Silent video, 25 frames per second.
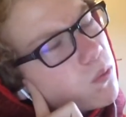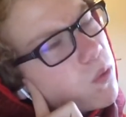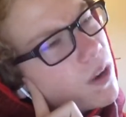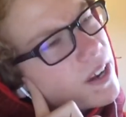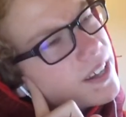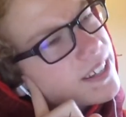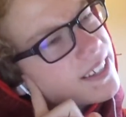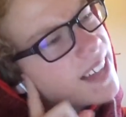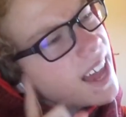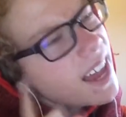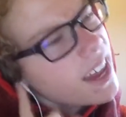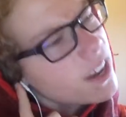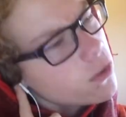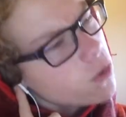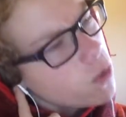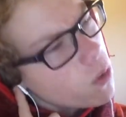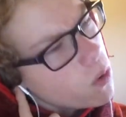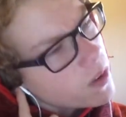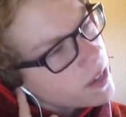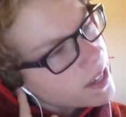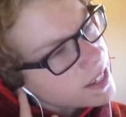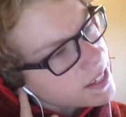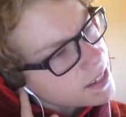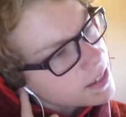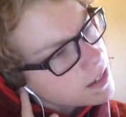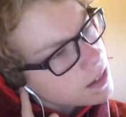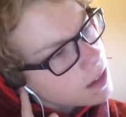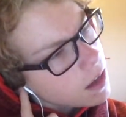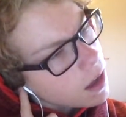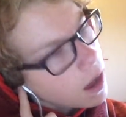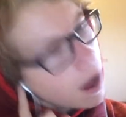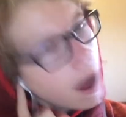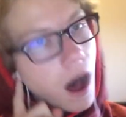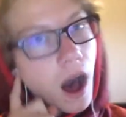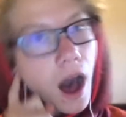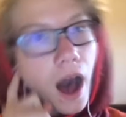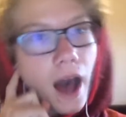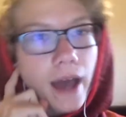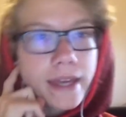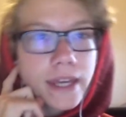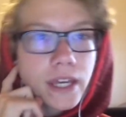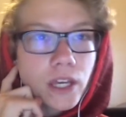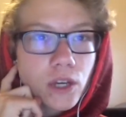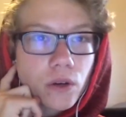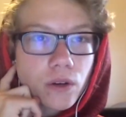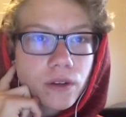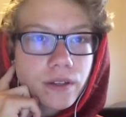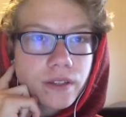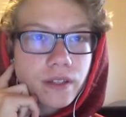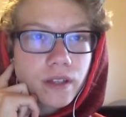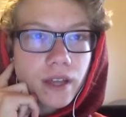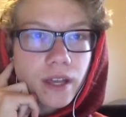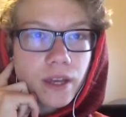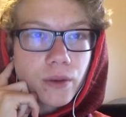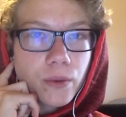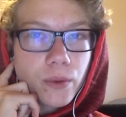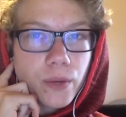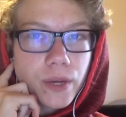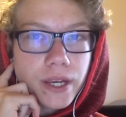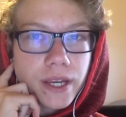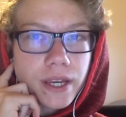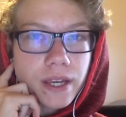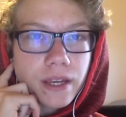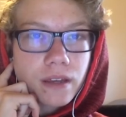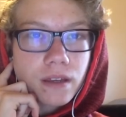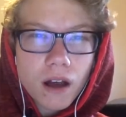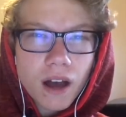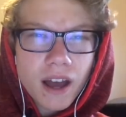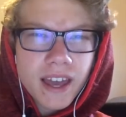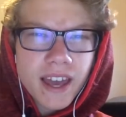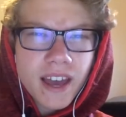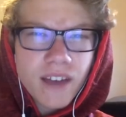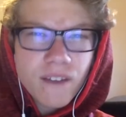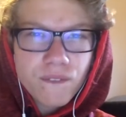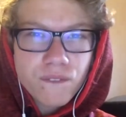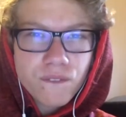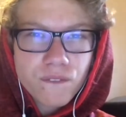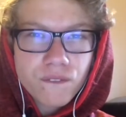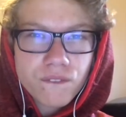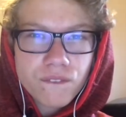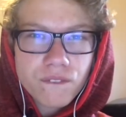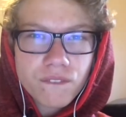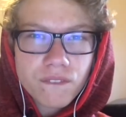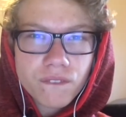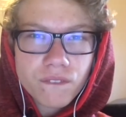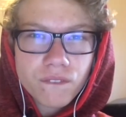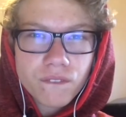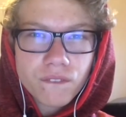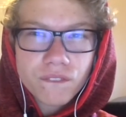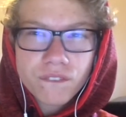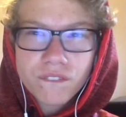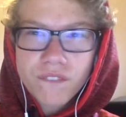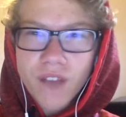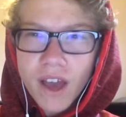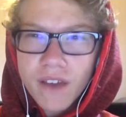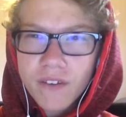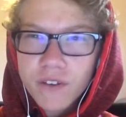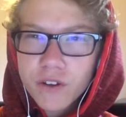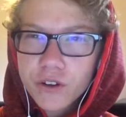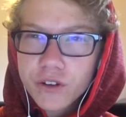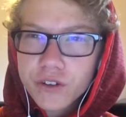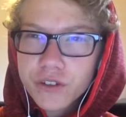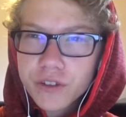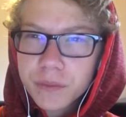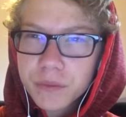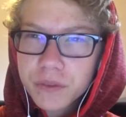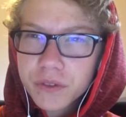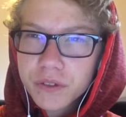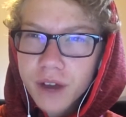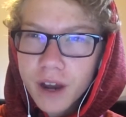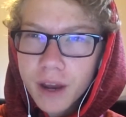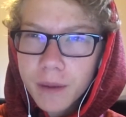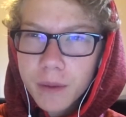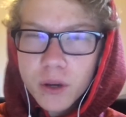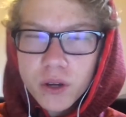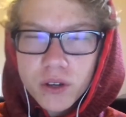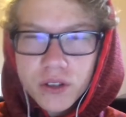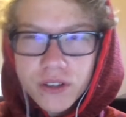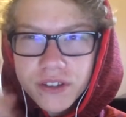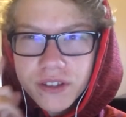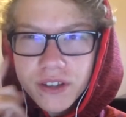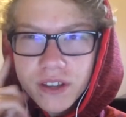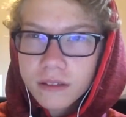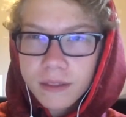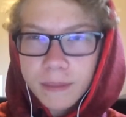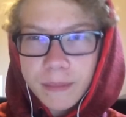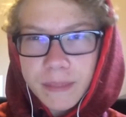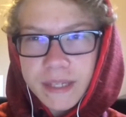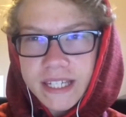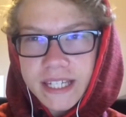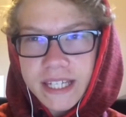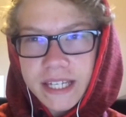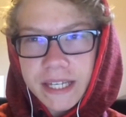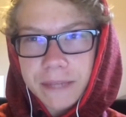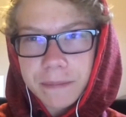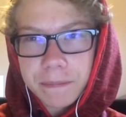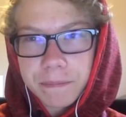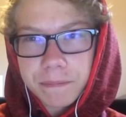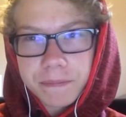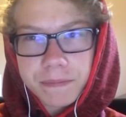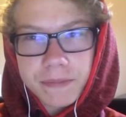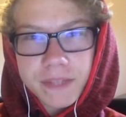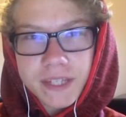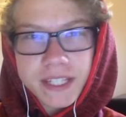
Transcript: What is that noise? I hear a slight ringing. I have 500 subscribers? Let me see.